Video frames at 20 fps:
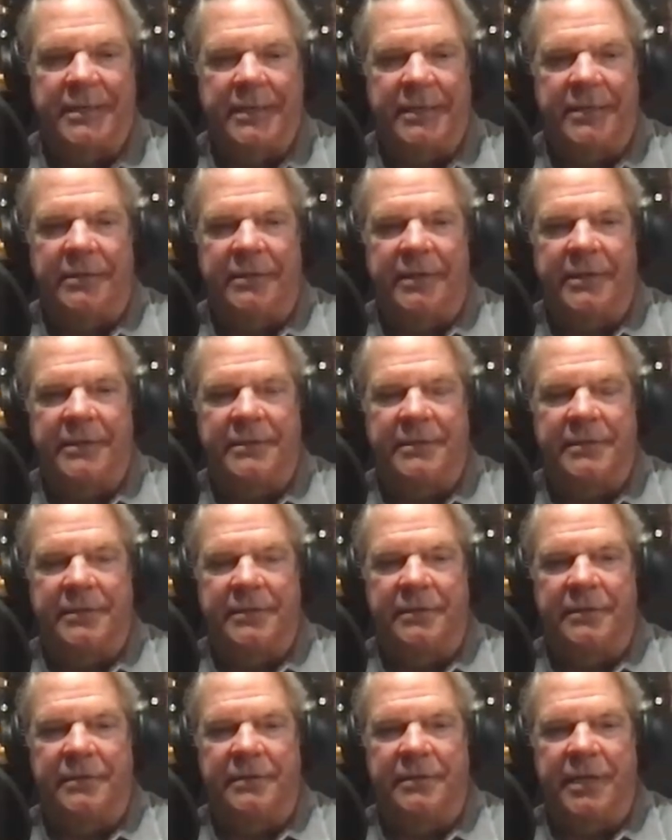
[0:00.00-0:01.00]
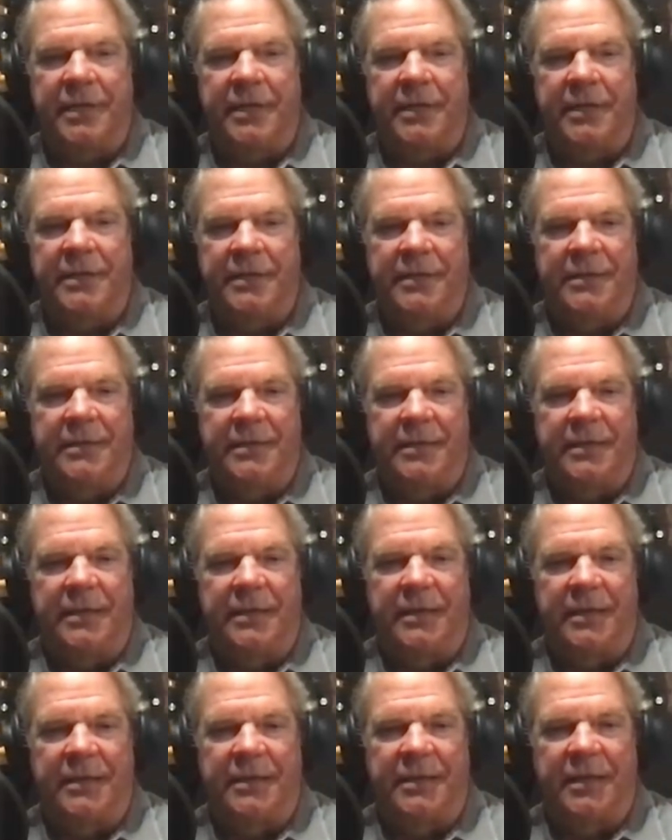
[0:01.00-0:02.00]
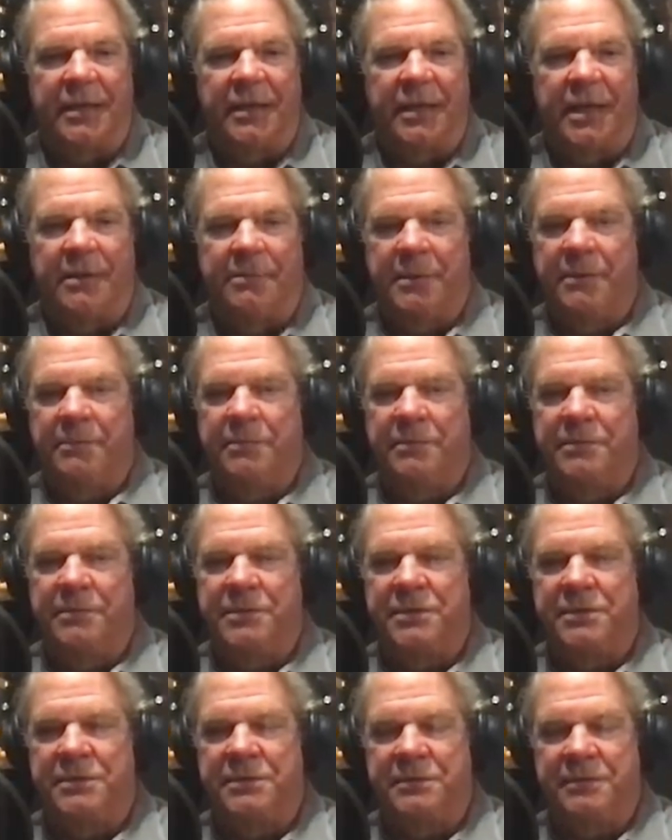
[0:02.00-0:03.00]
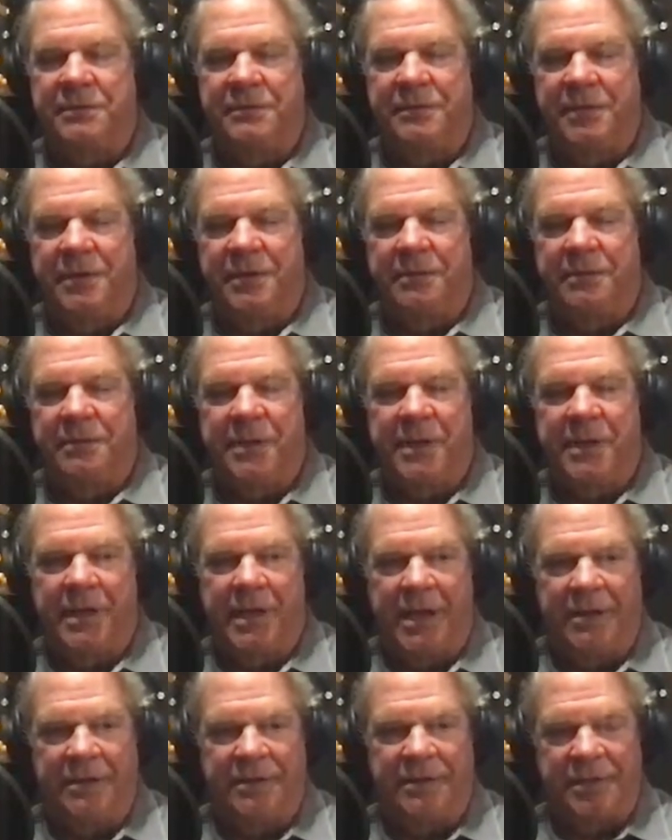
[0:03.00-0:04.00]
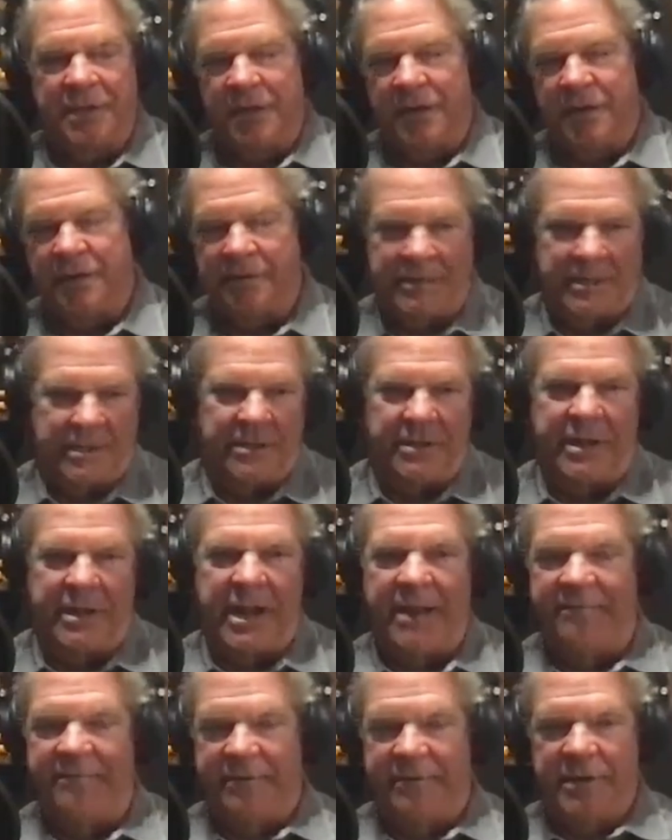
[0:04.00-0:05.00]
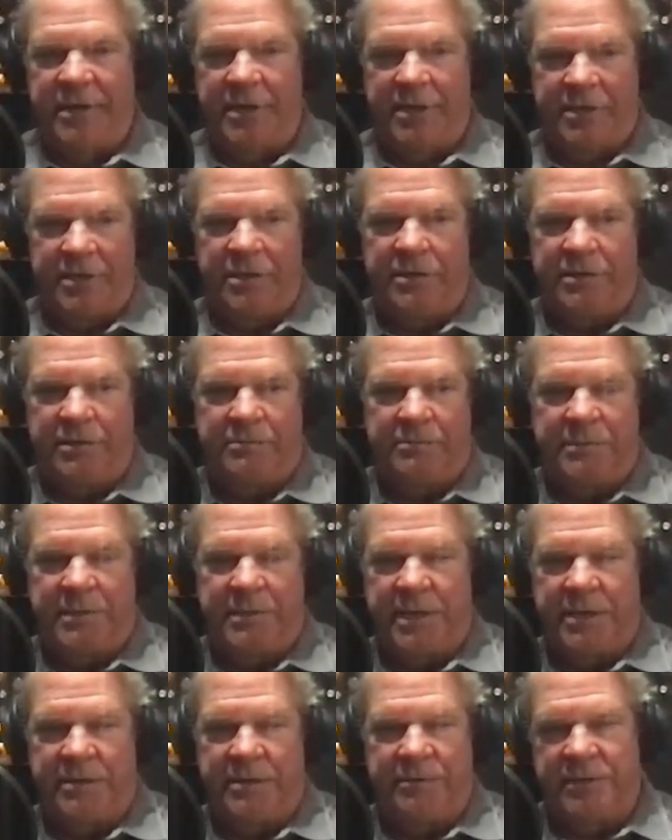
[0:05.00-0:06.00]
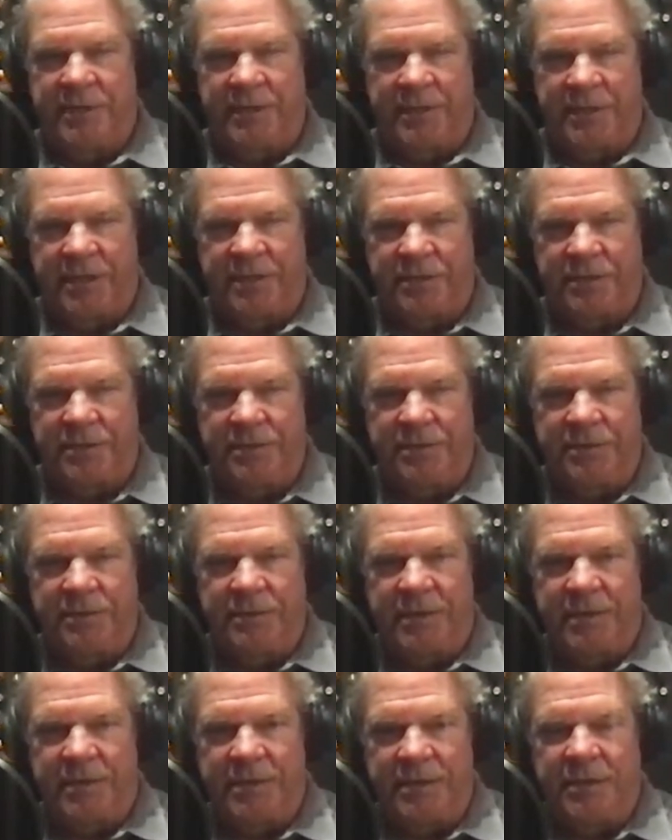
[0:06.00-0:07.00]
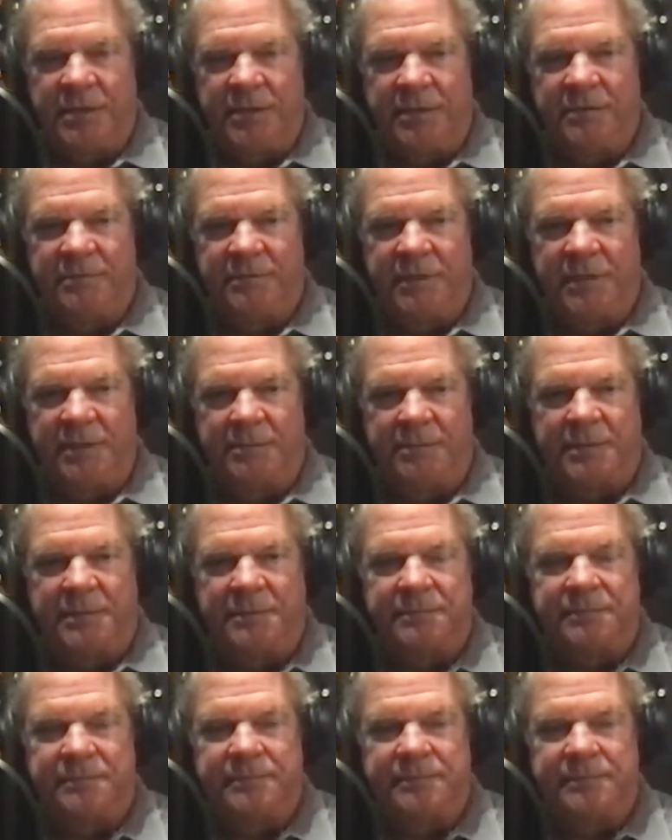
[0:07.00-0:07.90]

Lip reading: That's the okay. I think a lot of people would just, bail out and say, oh, you either have it or you don't. But I don't think that's true. I think you develop it.